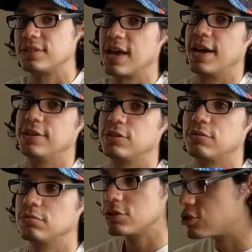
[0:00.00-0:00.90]
sides.
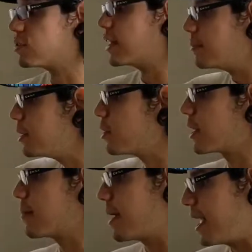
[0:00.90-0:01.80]
So let me
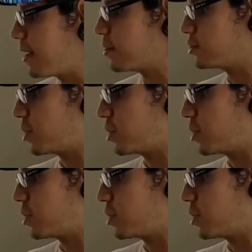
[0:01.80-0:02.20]
look at my anchor